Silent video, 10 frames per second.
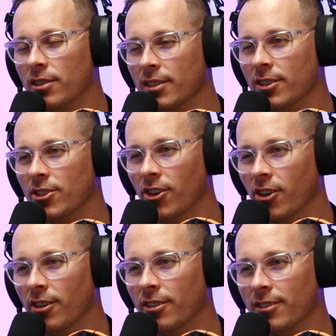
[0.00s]
this
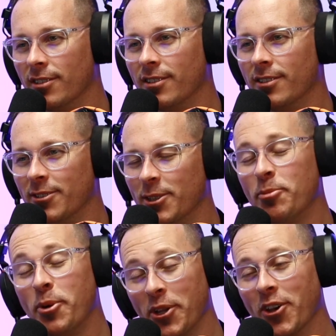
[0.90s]
year, which is
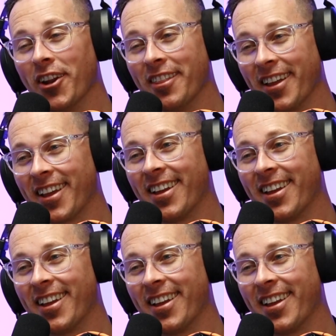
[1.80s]
pretty good, I think.